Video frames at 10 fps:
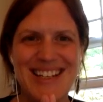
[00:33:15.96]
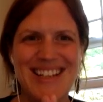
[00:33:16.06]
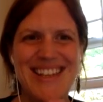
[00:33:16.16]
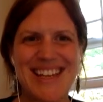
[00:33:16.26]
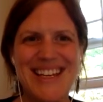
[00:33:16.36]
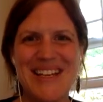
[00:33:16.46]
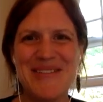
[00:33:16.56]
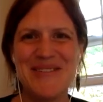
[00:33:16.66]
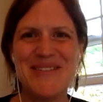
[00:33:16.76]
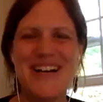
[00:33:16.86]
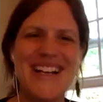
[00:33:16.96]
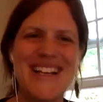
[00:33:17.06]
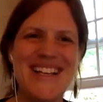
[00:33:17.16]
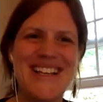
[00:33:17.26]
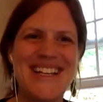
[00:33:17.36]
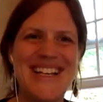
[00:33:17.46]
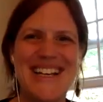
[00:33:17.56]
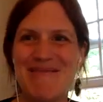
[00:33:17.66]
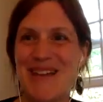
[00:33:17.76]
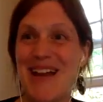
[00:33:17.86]
Thank you. And
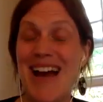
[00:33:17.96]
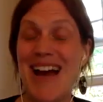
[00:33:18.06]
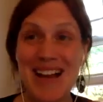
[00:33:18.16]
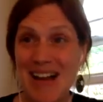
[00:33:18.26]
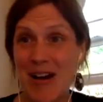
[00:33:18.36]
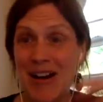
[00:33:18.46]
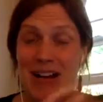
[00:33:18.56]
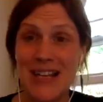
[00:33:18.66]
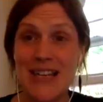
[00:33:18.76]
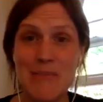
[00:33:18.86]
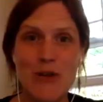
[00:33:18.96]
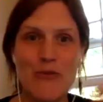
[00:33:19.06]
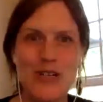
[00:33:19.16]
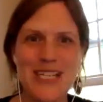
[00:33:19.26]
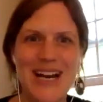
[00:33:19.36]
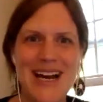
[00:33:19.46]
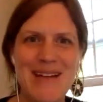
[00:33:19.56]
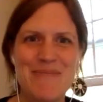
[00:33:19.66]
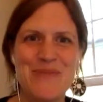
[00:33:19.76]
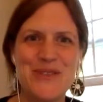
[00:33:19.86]
we are a little bit over
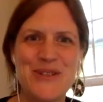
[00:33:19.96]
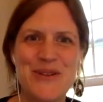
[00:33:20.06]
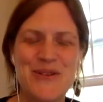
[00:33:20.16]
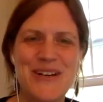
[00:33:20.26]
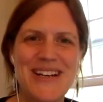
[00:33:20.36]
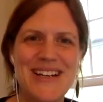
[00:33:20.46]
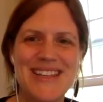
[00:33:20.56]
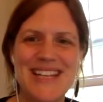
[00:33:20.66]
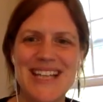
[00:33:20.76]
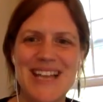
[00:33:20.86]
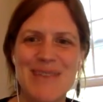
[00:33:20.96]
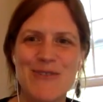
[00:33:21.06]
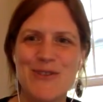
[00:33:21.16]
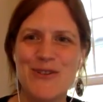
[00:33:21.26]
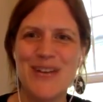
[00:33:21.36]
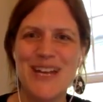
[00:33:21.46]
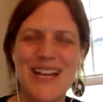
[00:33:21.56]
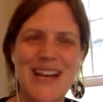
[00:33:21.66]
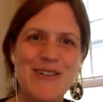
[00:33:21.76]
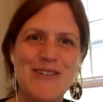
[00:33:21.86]
time. So thanks again for joining.
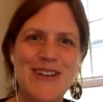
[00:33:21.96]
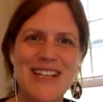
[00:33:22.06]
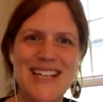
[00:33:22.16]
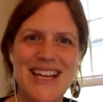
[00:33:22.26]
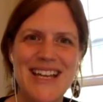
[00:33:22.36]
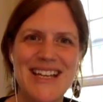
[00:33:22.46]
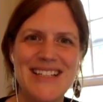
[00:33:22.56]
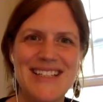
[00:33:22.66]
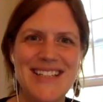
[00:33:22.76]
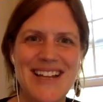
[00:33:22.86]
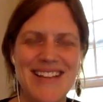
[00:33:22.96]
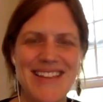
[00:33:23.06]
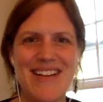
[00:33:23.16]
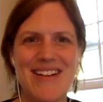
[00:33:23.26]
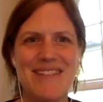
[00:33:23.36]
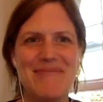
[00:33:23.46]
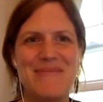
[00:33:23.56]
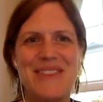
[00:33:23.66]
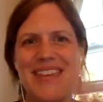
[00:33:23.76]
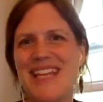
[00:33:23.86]
Have a great day. Stay healthy, all.
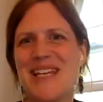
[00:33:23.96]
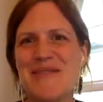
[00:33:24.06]
Thank you.